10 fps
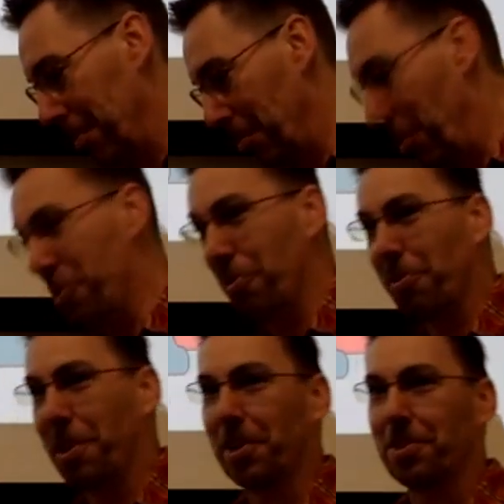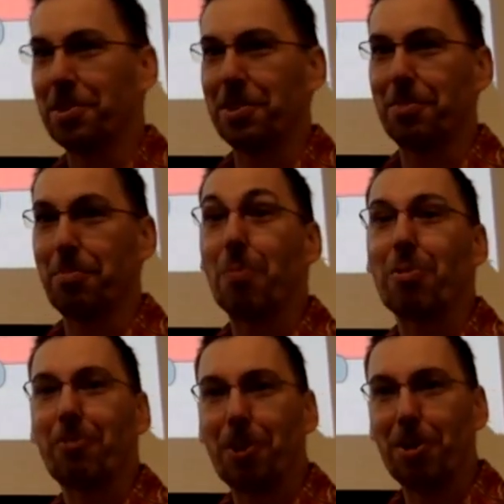pressure in there, so that you can memory
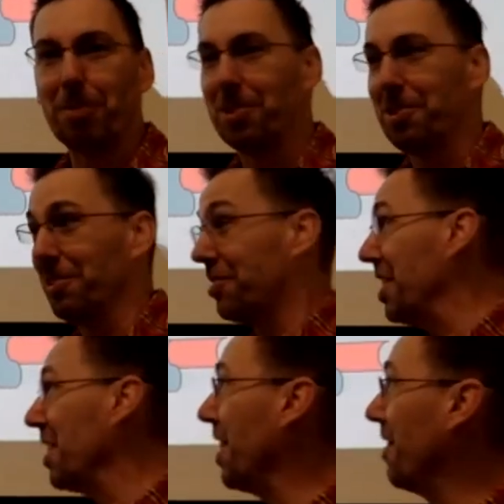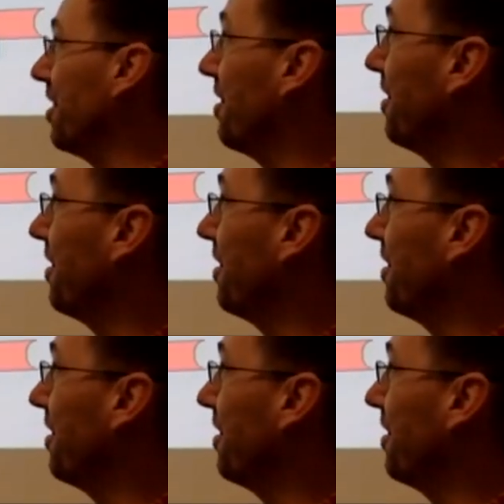foam, so that you can sink down into